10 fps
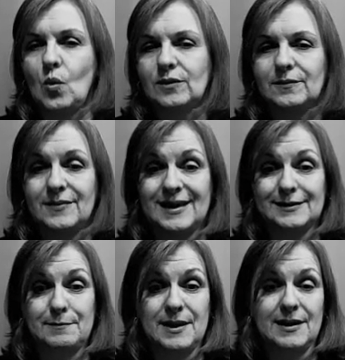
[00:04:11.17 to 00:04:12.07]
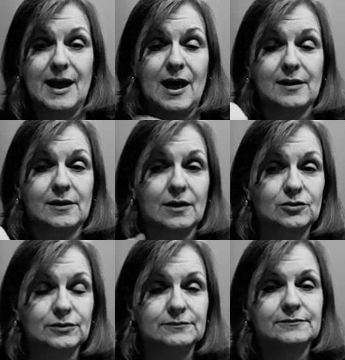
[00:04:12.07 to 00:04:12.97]
dependent on oxygen in the
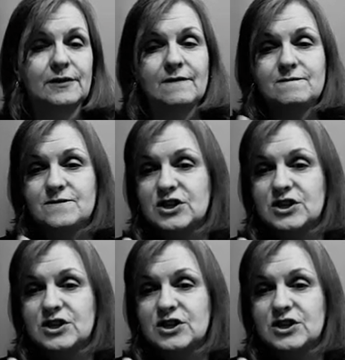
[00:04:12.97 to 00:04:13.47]
water, fish,